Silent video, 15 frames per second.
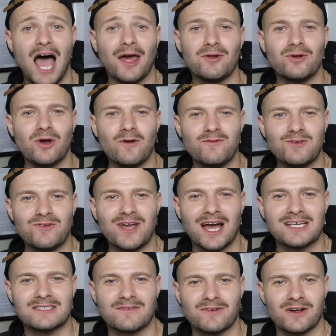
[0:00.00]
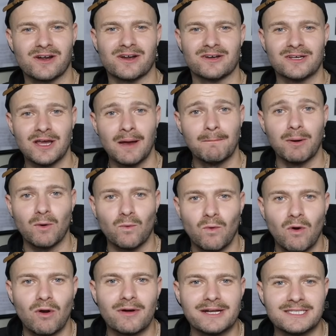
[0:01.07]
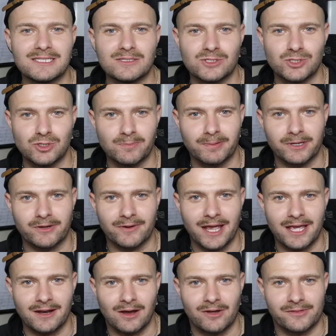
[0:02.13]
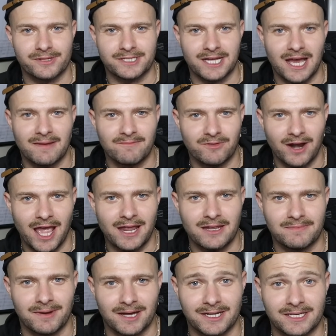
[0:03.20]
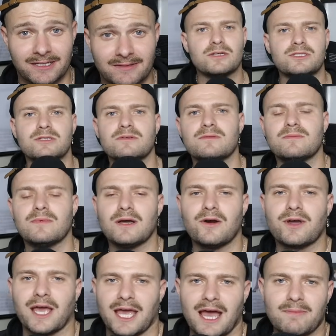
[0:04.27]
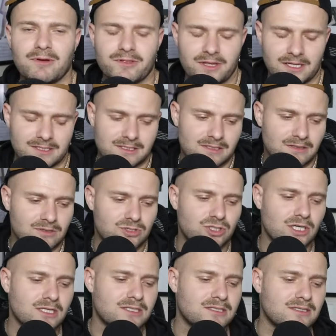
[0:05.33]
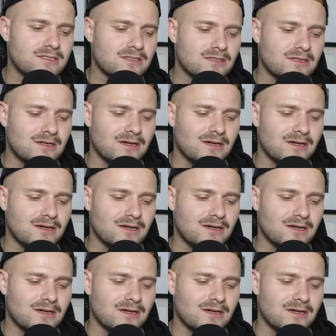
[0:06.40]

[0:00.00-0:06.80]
I don't know if you guys have heard, but war isn't super great all the time for anybody. Also, okay, how about this? Just